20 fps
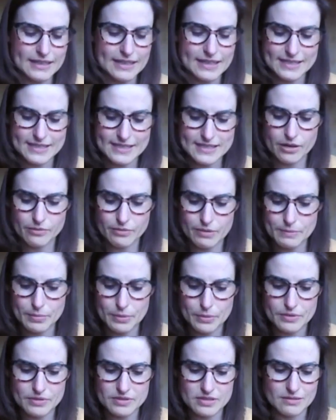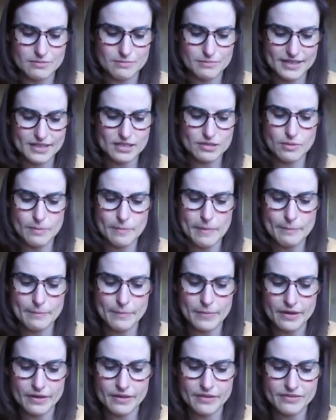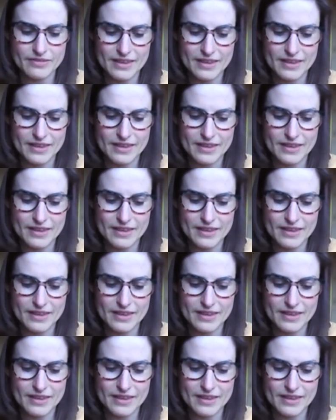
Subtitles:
is so important, because remember,